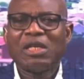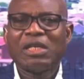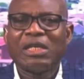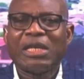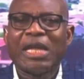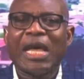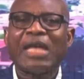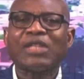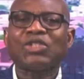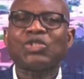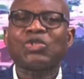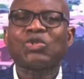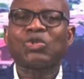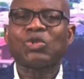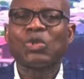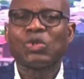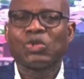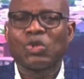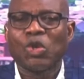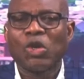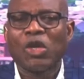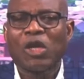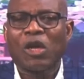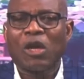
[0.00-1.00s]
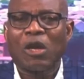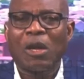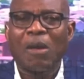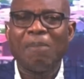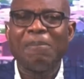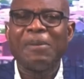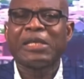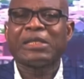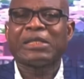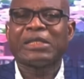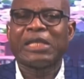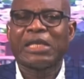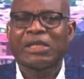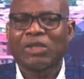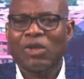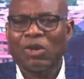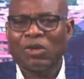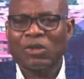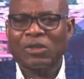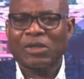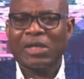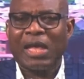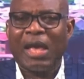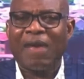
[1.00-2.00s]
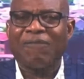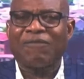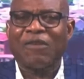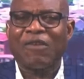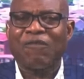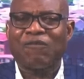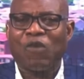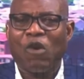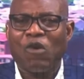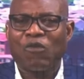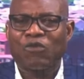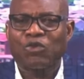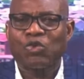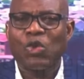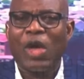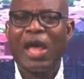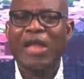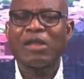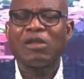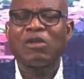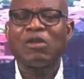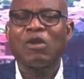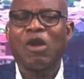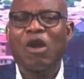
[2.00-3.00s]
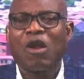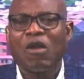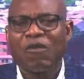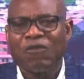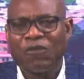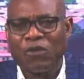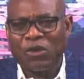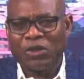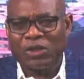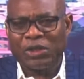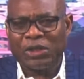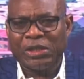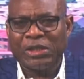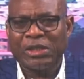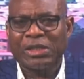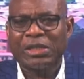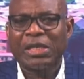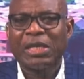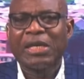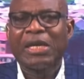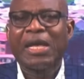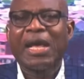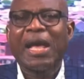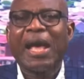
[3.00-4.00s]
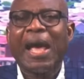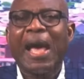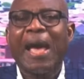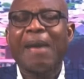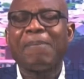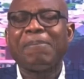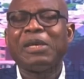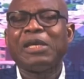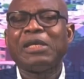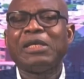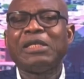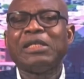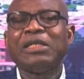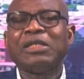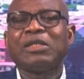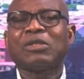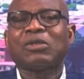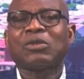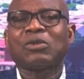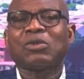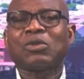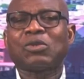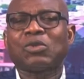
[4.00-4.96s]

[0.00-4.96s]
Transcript: Their socioeconomic status have evolved. So a lot of countries are beginning